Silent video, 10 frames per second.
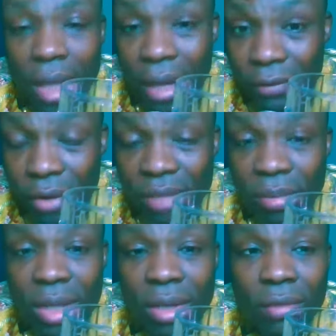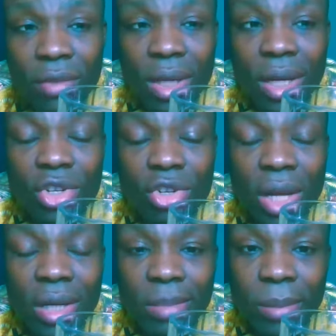And for as many of you that are
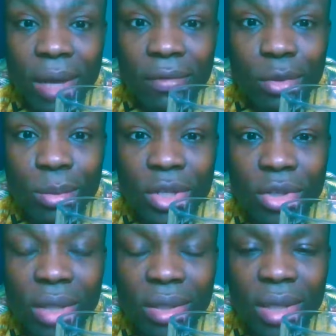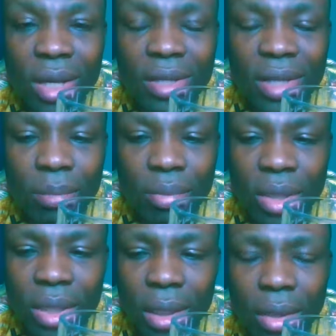trying this powerful spiritual exercise, I
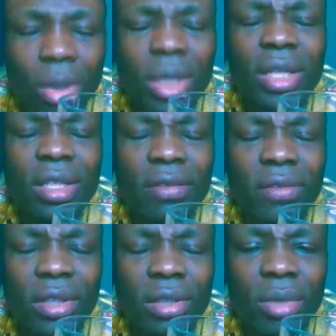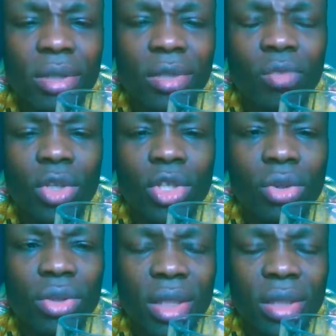pray that God in His infinite mercy will
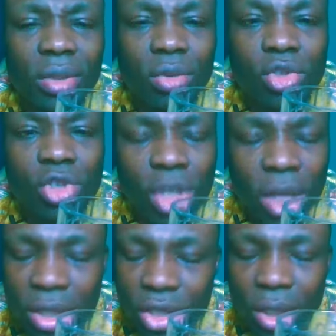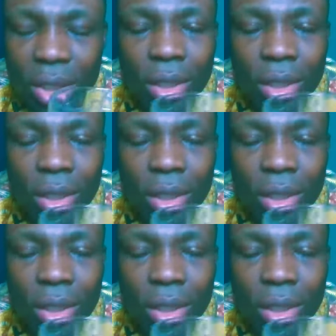use this to change